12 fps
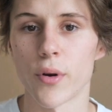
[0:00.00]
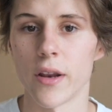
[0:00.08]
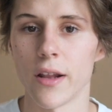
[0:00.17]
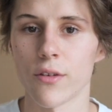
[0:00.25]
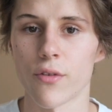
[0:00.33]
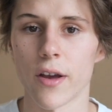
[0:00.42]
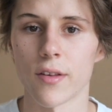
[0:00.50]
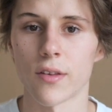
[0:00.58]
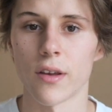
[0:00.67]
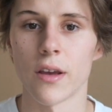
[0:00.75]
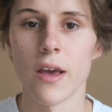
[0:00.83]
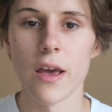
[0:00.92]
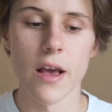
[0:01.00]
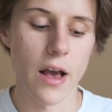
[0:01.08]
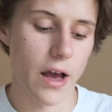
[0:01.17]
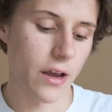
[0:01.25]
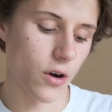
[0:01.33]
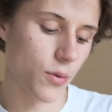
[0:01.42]
pretty interesting.
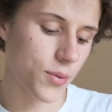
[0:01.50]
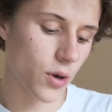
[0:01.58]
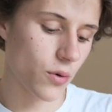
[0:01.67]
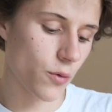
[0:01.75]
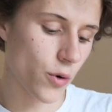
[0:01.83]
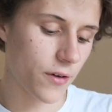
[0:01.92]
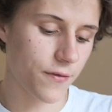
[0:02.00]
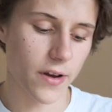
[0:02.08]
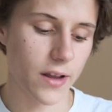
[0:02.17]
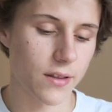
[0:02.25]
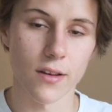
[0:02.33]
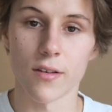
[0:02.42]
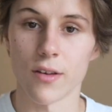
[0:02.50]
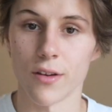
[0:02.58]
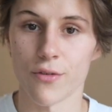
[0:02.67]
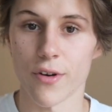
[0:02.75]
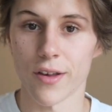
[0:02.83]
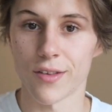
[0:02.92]
I hope you will find this
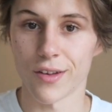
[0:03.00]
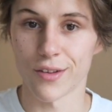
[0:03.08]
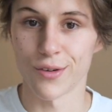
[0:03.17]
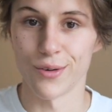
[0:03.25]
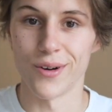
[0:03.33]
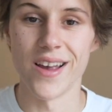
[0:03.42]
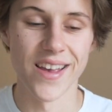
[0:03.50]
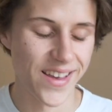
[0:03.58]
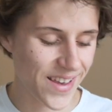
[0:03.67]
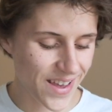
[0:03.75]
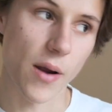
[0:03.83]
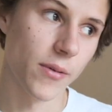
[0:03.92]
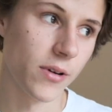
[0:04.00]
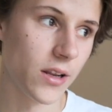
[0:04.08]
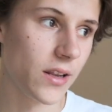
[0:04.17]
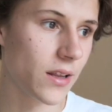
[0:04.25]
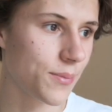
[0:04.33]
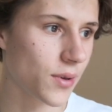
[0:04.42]
interesting too. Probably
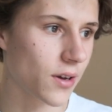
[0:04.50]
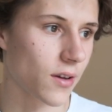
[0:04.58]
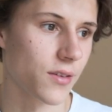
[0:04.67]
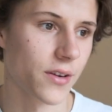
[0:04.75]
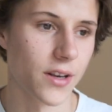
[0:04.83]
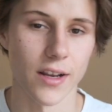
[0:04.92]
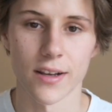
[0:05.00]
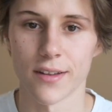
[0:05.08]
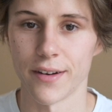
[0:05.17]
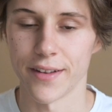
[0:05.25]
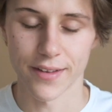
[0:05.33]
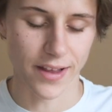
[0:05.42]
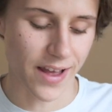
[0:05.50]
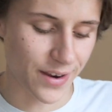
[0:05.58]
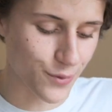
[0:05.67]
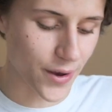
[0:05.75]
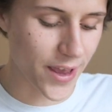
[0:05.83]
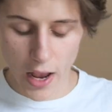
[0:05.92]
did because you clicked on it.
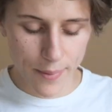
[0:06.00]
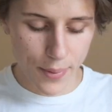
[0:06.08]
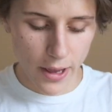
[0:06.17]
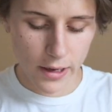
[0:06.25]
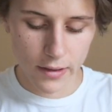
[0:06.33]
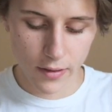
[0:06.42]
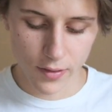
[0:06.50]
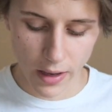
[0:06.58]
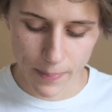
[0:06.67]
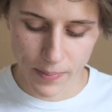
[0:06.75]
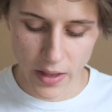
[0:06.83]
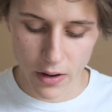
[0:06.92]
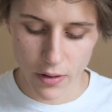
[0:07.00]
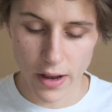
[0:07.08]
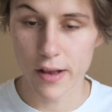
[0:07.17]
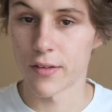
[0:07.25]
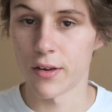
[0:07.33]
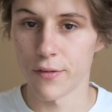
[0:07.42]
Anyway, I packed this up now
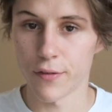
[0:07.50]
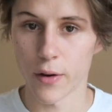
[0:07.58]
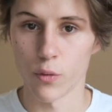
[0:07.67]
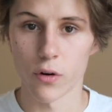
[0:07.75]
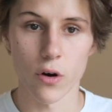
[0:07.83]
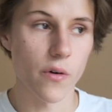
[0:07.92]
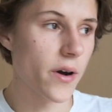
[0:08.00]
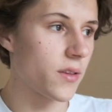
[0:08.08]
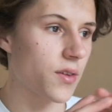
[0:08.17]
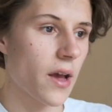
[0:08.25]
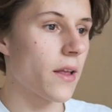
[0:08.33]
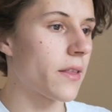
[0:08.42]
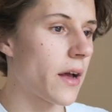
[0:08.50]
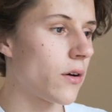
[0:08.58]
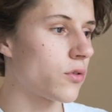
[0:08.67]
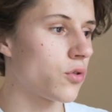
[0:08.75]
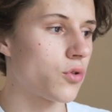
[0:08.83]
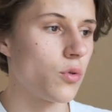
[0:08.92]
as if I would go outside now
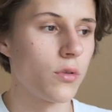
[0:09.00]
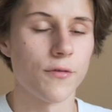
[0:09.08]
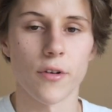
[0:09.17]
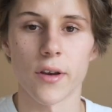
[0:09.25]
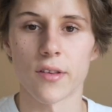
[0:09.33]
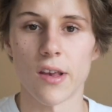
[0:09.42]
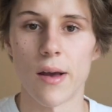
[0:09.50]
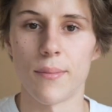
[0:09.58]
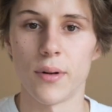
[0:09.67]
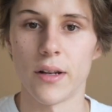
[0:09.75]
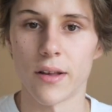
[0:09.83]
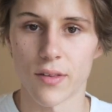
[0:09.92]
to shoot, for example, the